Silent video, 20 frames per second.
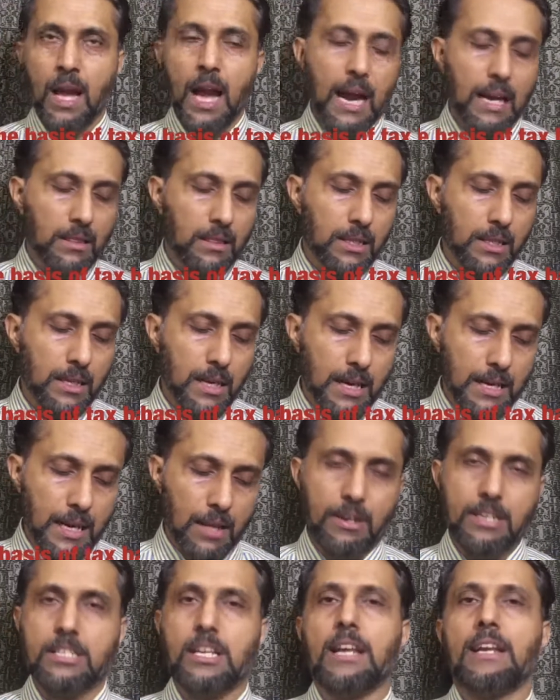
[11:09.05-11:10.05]
And third
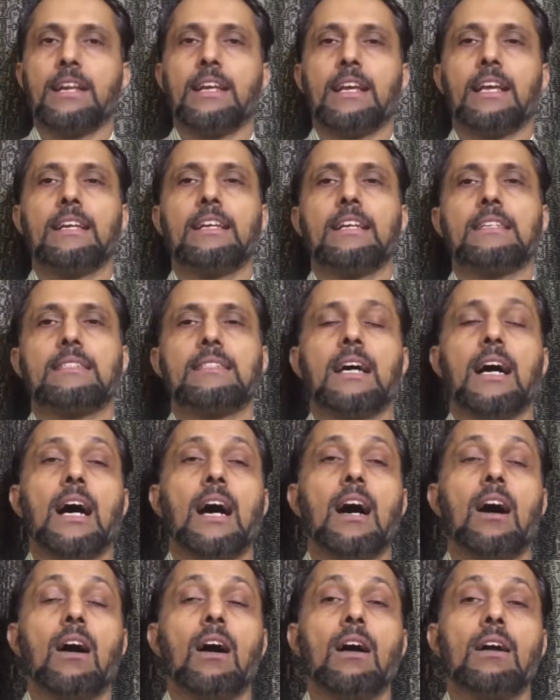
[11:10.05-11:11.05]
division, it is
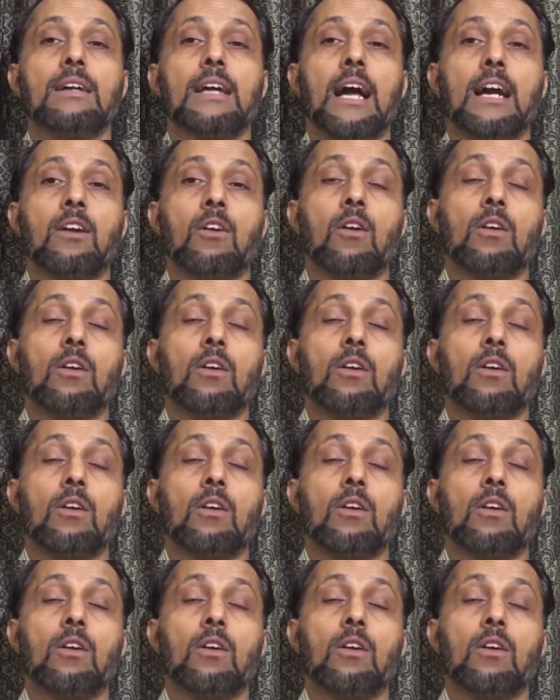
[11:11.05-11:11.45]
done